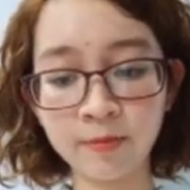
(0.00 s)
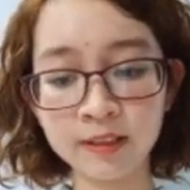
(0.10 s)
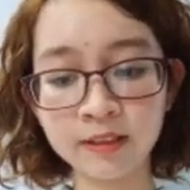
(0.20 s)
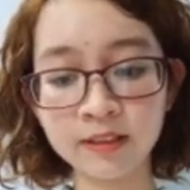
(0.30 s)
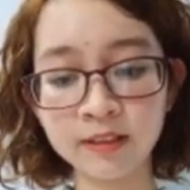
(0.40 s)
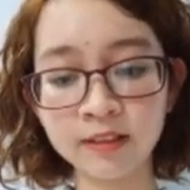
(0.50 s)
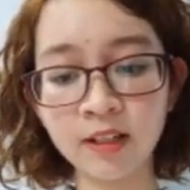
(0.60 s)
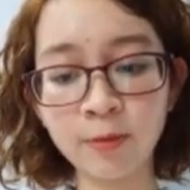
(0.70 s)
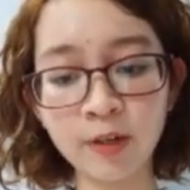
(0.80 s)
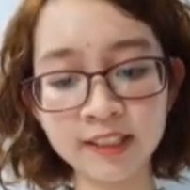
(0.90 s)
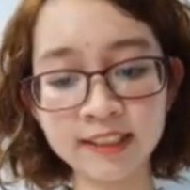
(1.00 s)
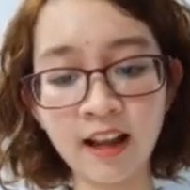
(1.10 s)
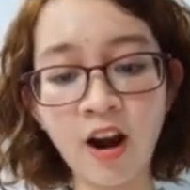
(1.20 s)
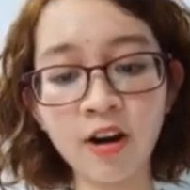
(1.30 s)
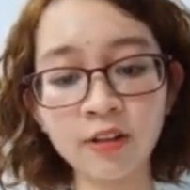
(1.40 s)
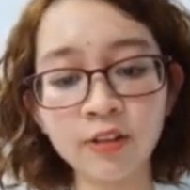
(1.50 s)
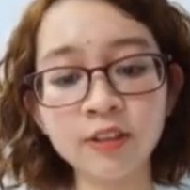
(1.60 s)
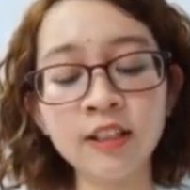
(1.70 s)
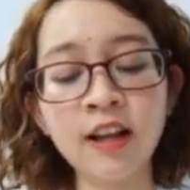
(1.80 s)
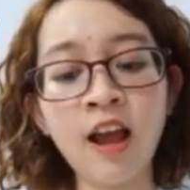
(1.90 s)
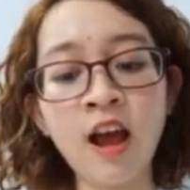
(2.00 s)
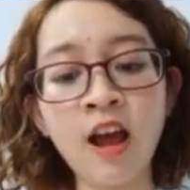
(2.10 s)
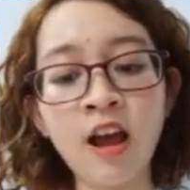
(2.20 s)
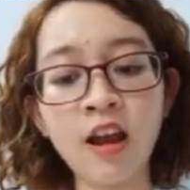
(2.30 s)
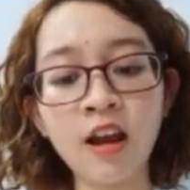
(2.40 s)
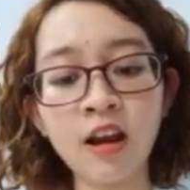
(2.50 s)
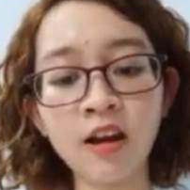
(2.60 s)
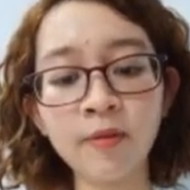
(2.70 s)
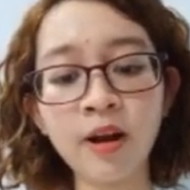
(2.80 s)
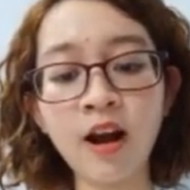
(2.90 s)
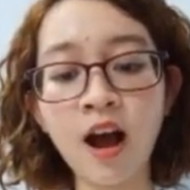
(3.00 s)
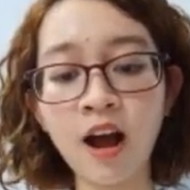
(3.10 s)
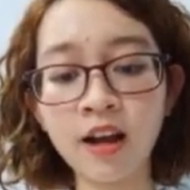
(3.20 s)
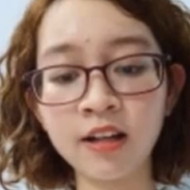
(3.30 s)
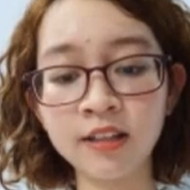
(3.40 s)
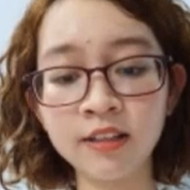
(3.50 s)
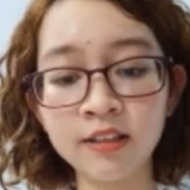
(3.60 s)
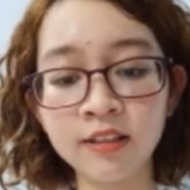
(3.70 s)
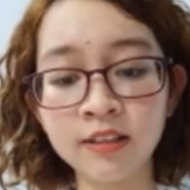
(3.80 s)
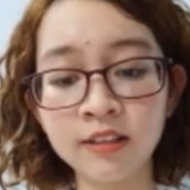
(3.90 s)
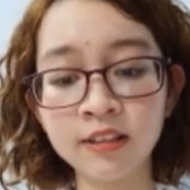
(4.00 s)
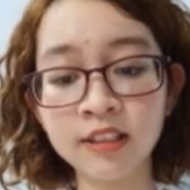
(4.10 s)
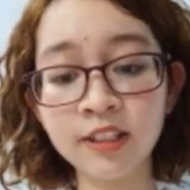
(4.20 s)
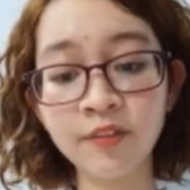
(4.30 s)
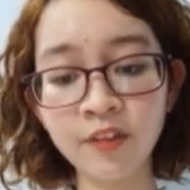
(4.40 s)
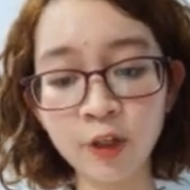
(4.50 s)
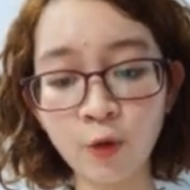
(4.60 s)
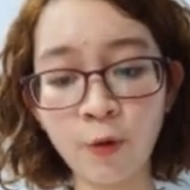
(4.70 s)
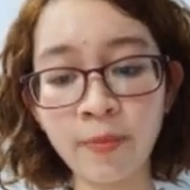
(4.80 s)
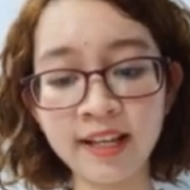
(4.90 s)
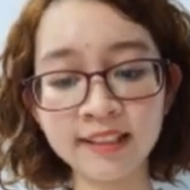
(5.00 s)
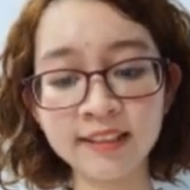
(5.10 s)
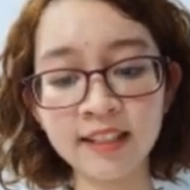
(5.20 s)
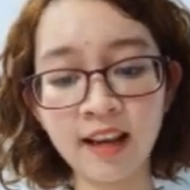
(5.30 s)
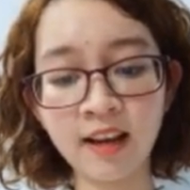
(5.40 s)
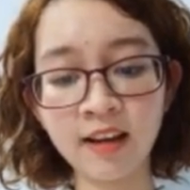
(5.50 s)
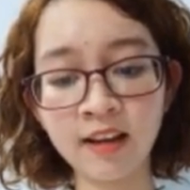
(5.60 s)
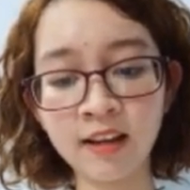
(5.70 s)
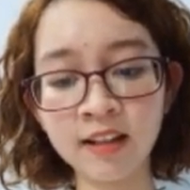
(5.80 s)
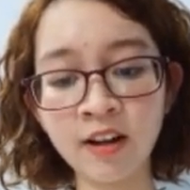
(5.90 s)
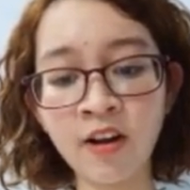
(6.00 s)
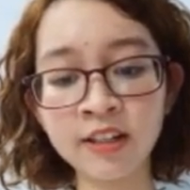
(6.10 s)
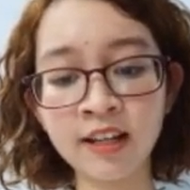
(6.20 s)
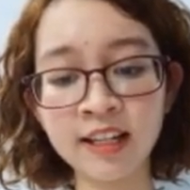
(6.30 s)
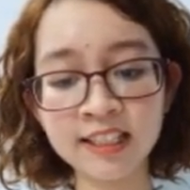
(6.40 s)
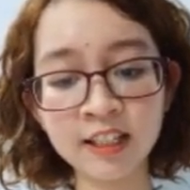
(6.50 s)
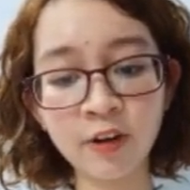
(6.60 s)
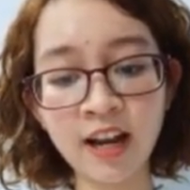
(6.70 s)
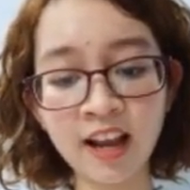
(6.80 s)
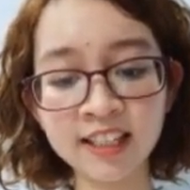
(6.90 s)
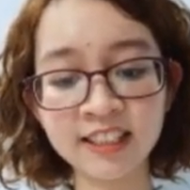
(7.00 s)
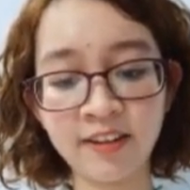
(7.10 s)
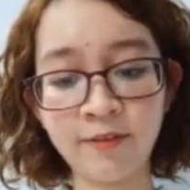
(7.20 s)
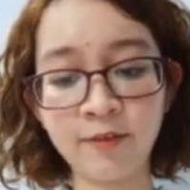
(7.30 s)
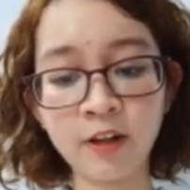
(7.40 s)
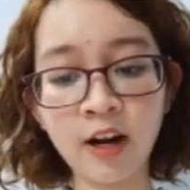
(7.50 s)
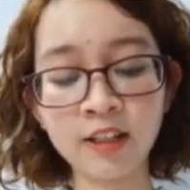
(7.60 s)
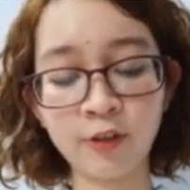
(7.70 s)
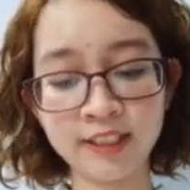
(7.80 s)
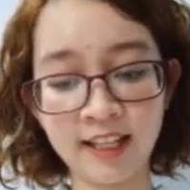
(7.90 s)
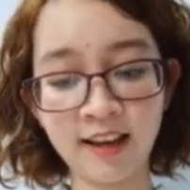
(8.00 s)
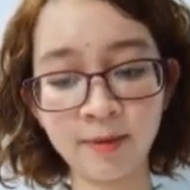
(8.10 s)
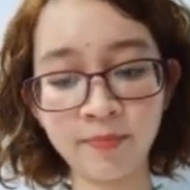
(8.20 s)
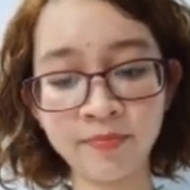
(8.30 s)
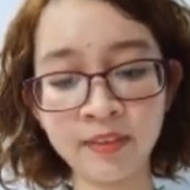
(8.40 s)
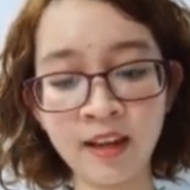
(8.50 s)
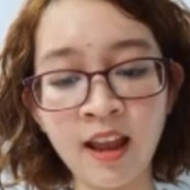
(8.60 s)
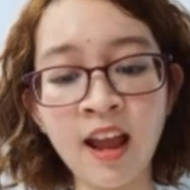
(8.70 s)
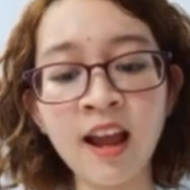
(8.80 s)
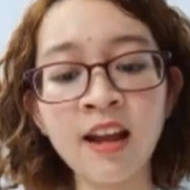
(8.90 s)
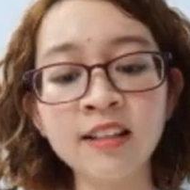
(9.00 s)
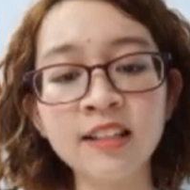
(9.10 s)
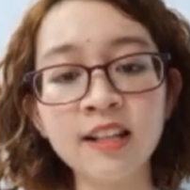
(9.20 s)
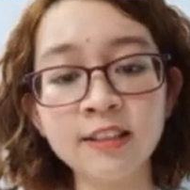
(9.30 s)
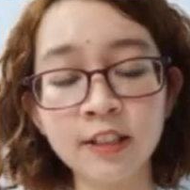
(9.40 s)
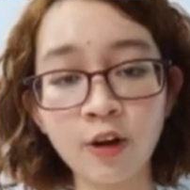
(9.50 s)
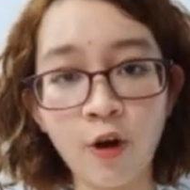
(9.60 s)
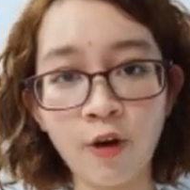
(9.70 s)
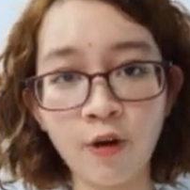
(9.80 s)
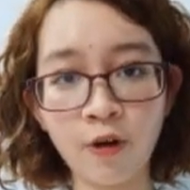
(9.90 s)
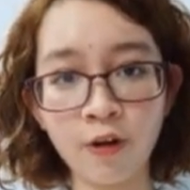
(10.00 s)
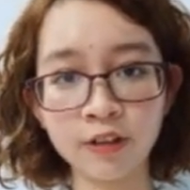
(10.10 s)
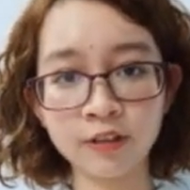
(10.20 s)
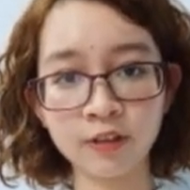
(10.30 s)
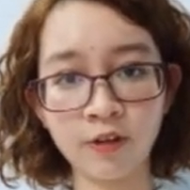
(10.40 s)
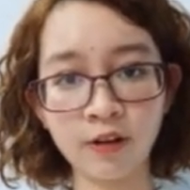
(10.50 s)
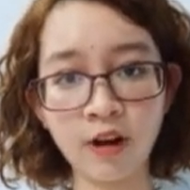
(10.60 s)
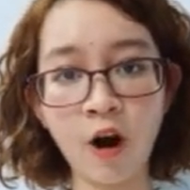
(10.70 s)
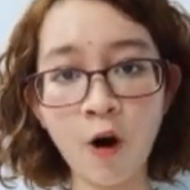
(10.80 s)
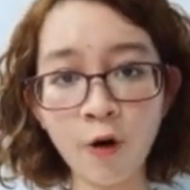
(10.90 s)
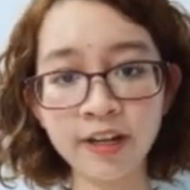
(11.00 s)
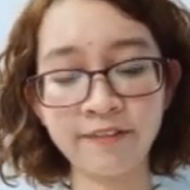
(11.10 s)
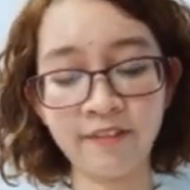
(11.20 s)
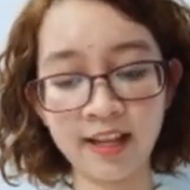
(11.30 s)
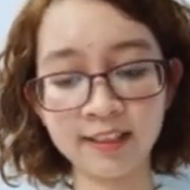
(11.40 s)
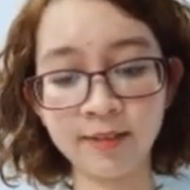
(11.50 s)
impressions are drawn about an individual based on a single negative characteristic. This is also called the horn effect.